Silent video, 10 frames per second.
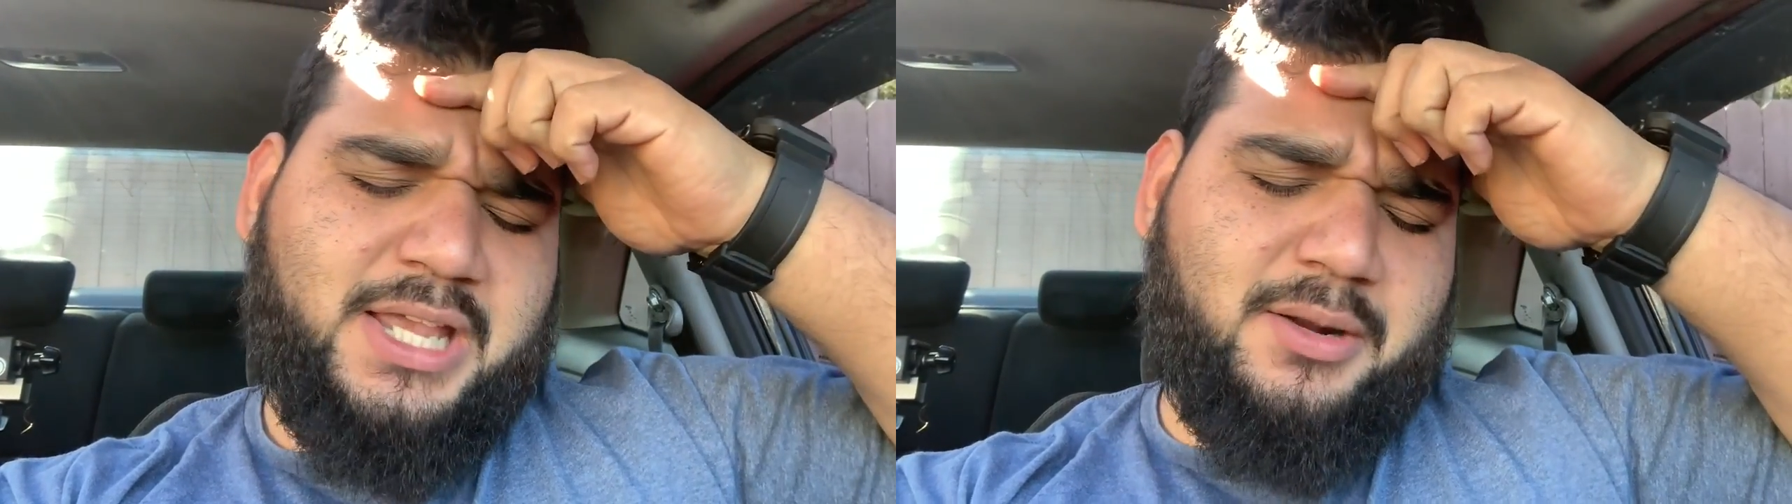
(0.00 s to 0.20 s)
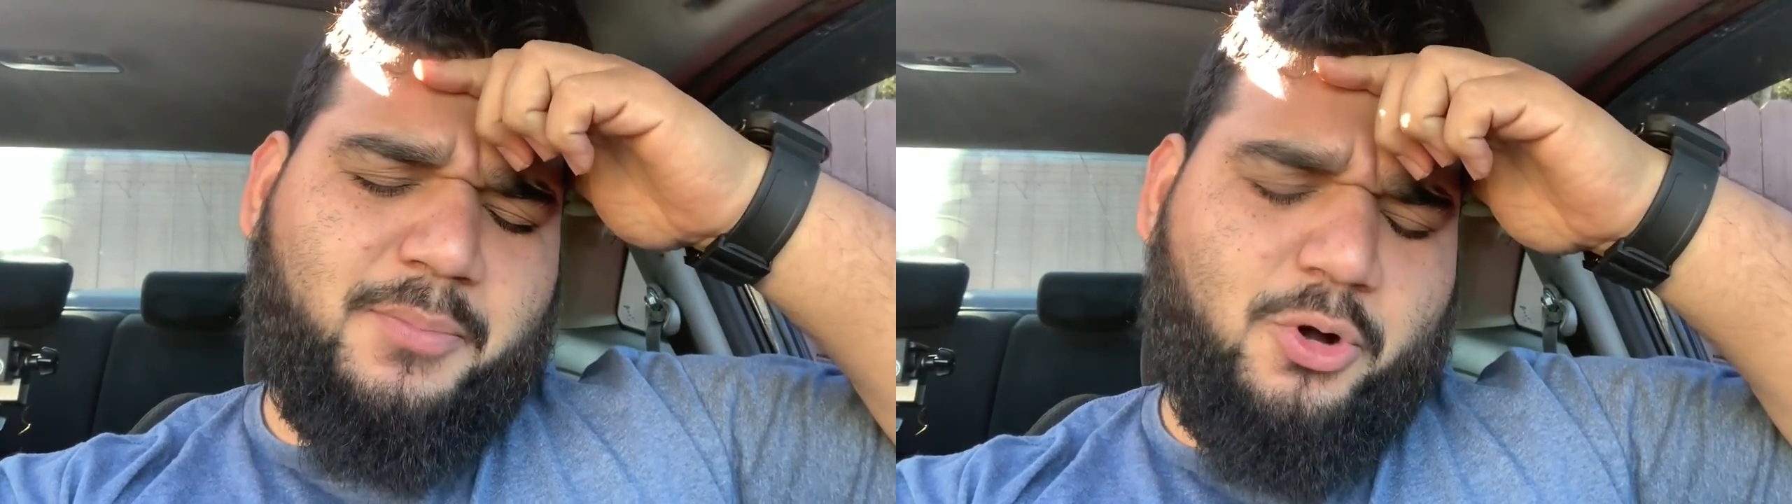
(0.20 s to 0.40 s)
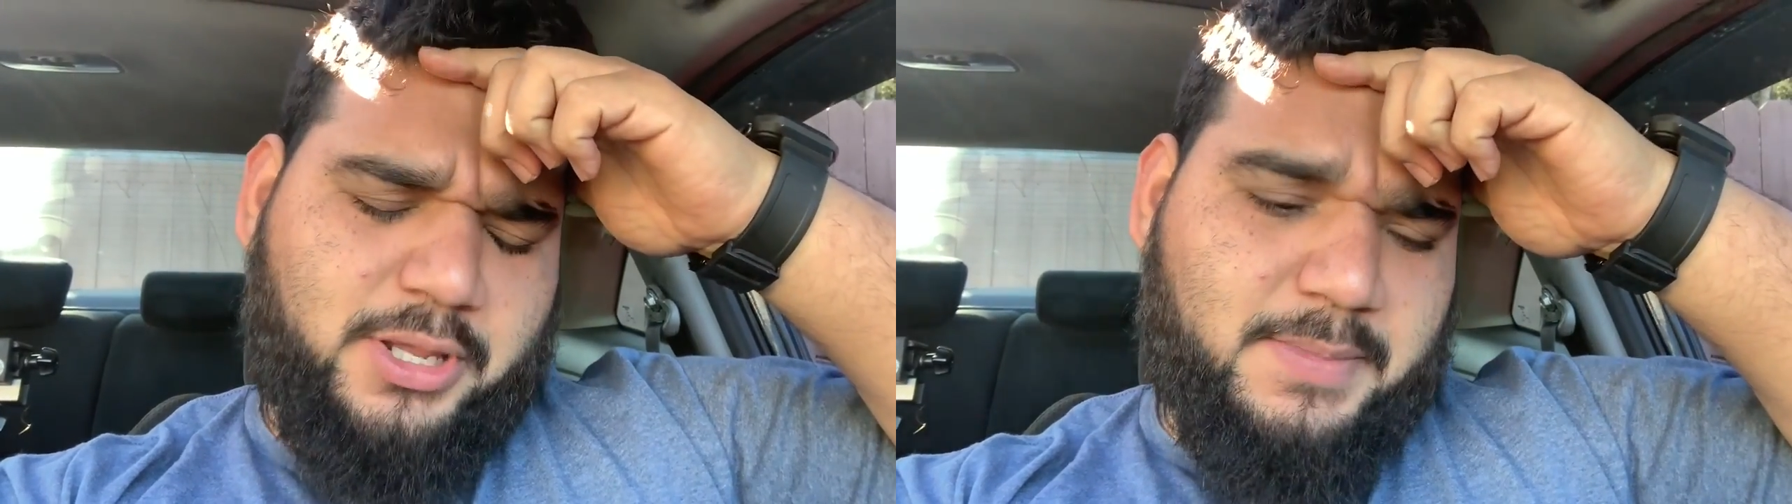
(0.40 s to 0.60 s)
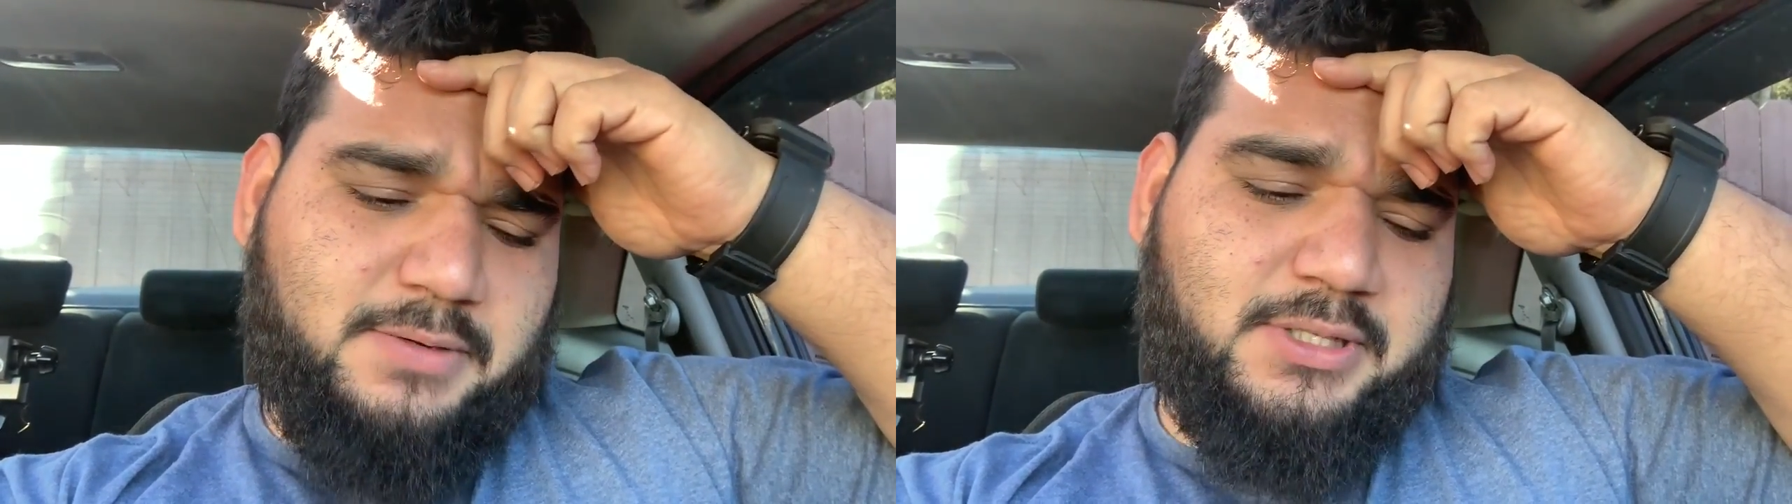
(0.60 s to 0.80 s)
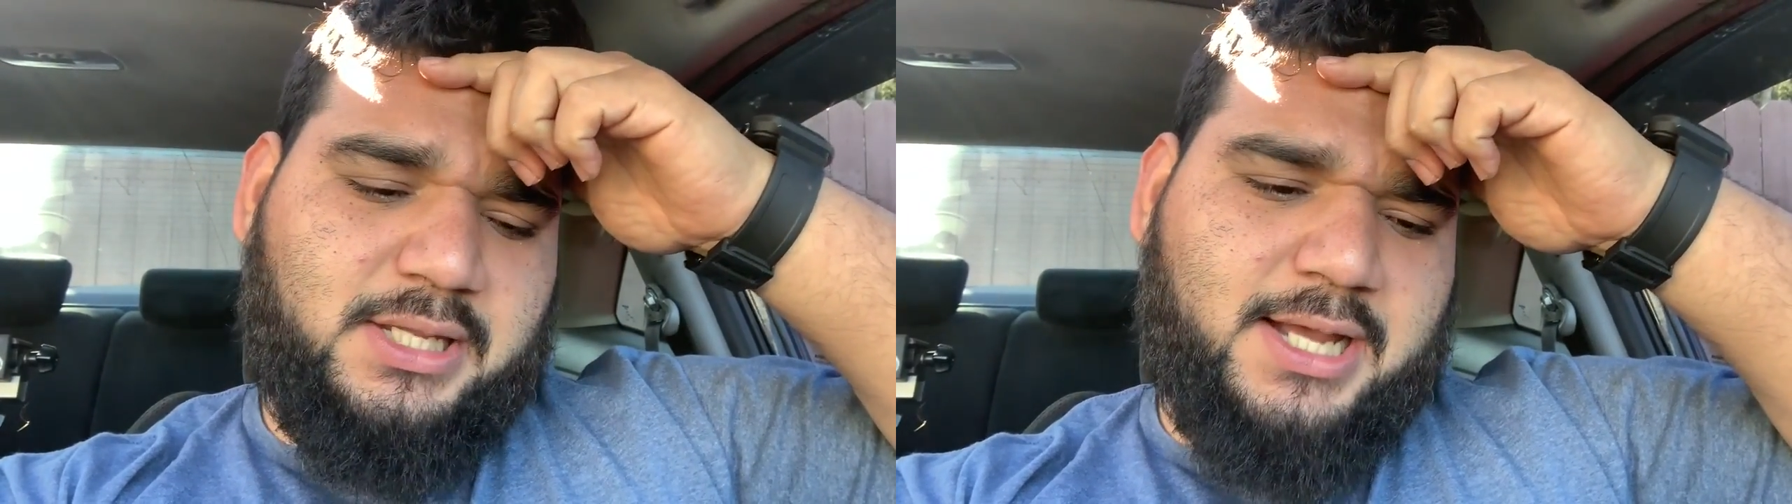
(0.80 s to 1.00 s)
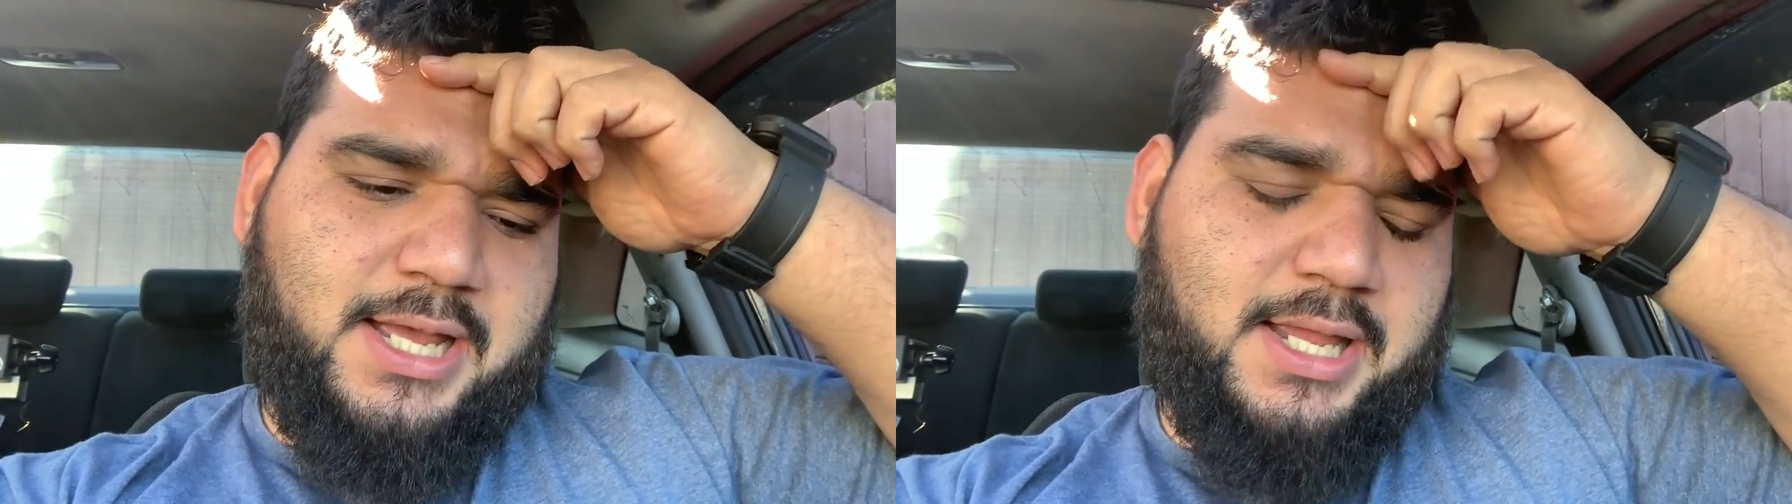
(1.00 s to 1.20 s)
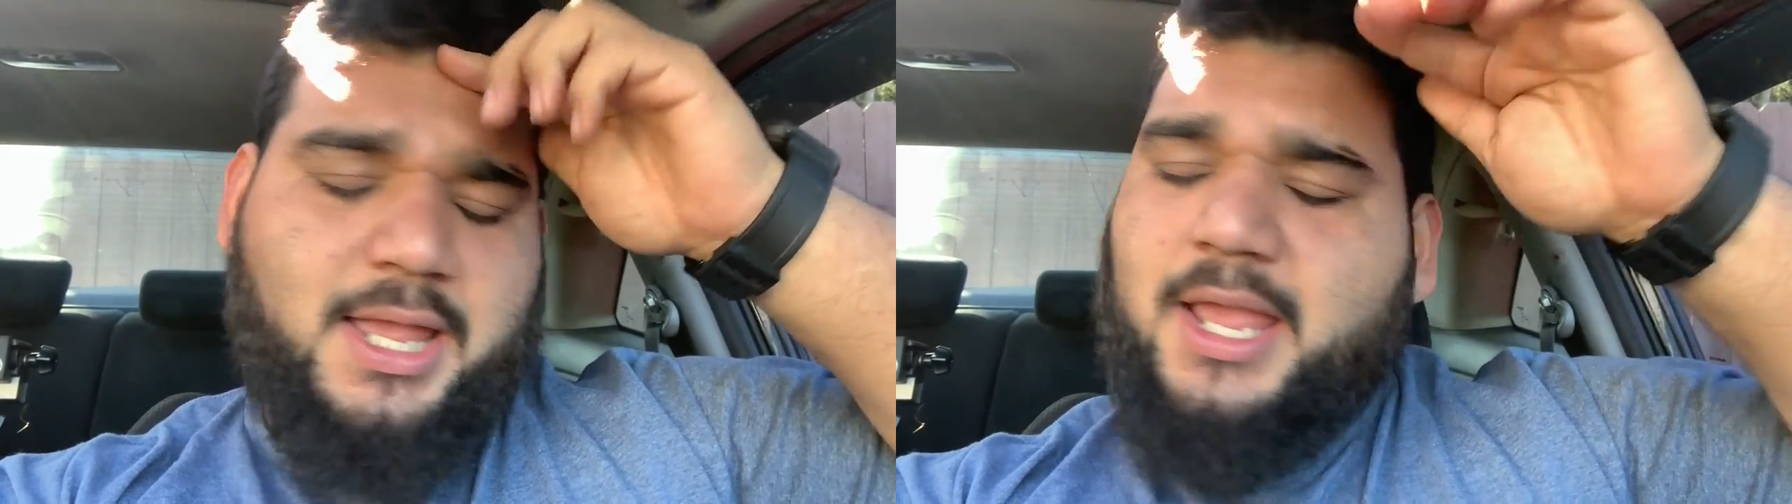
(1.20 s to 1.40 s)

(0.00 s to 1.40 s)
an appointment with the guy.